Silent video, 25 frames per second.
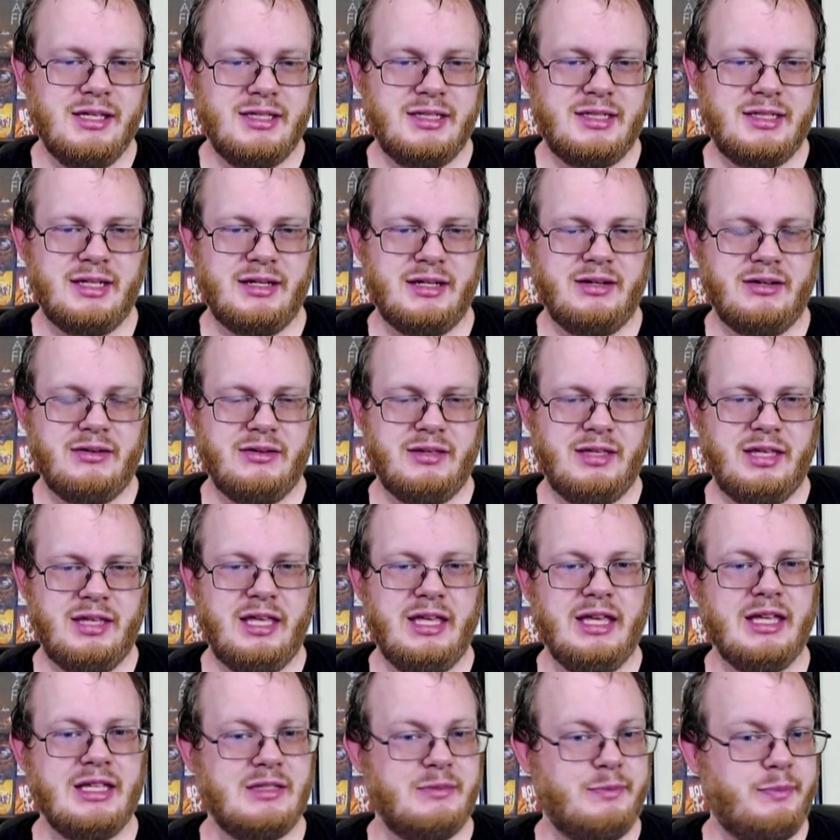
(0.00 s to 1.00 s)
So
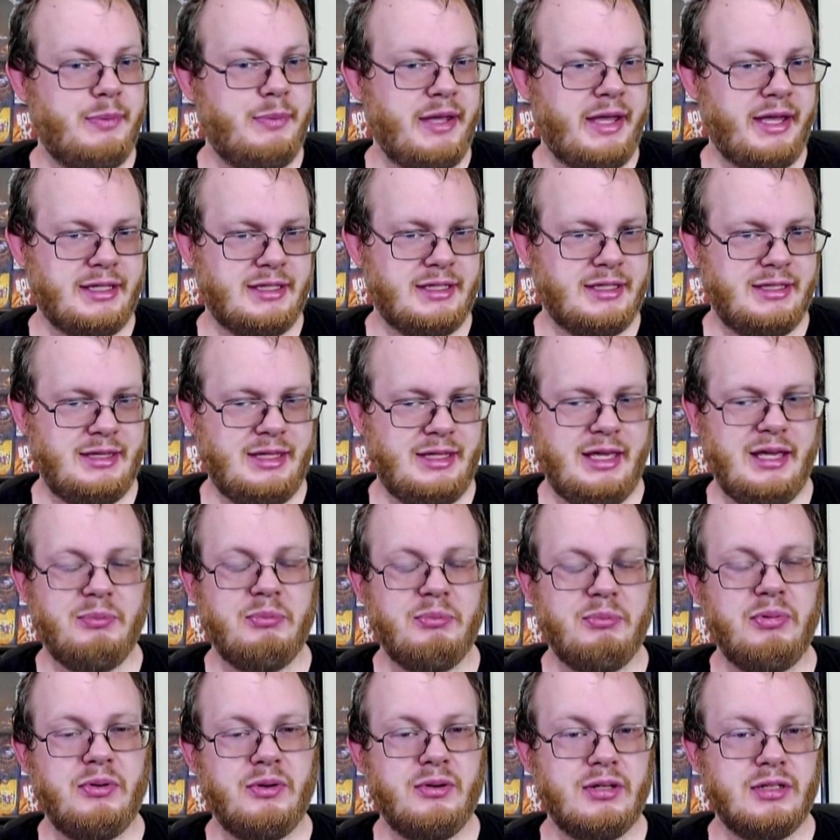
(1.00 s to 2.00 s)
he gets back to the
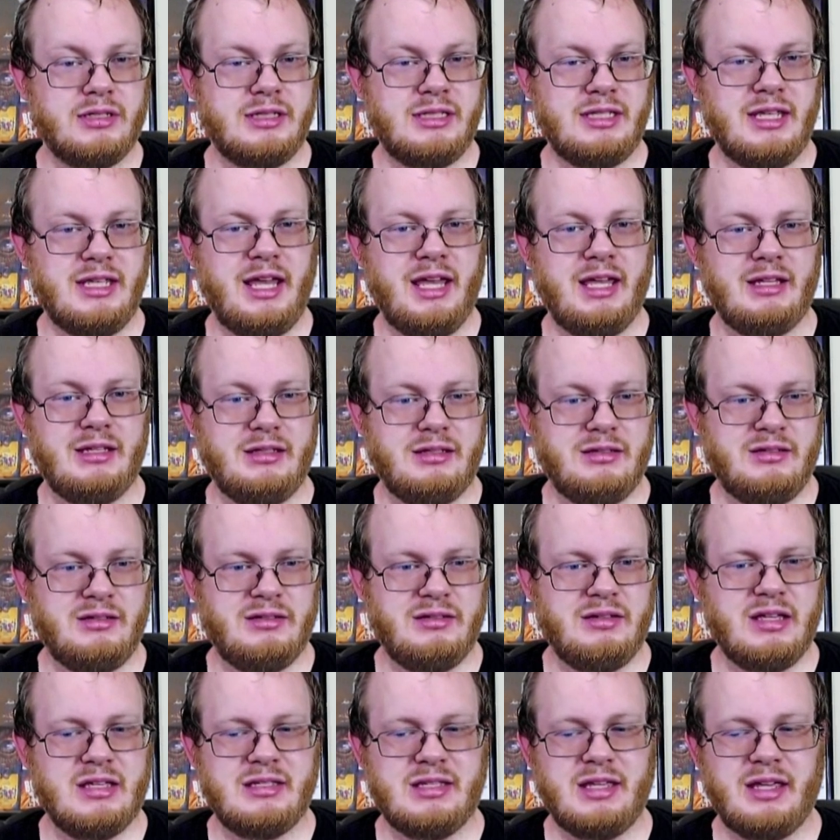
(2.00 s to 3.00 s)
airport and
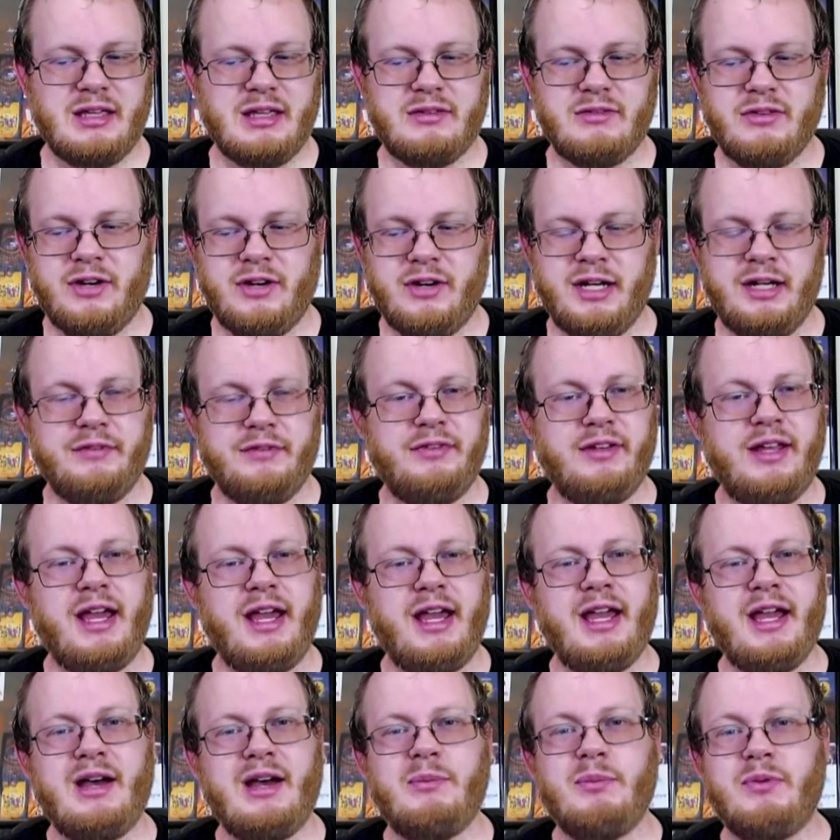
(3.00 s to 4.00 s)
is like trying to fly
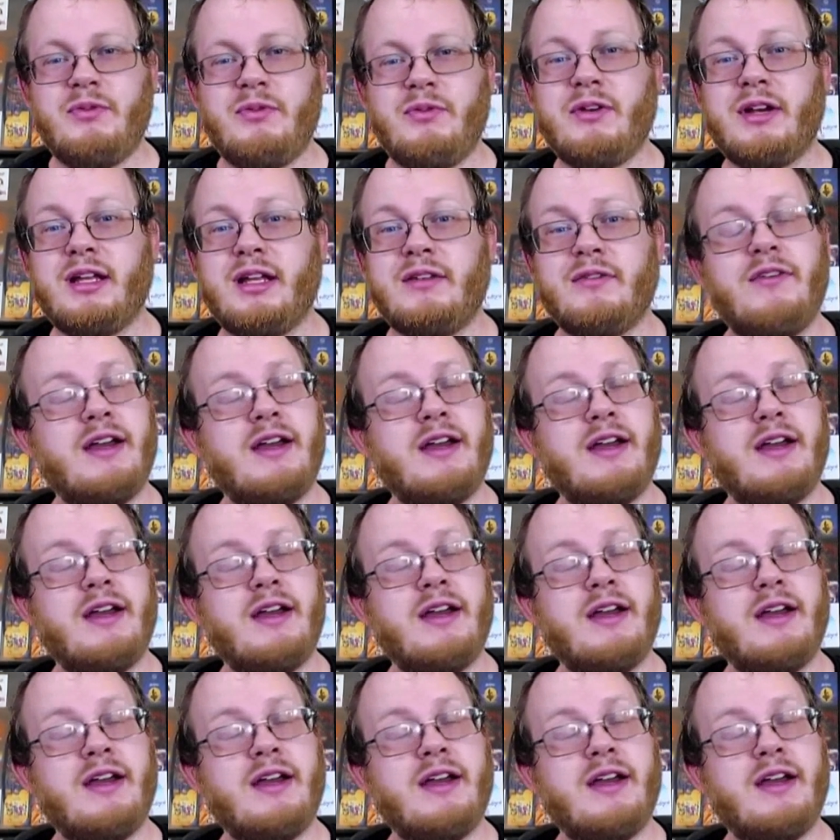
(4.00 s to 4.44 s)
out for real.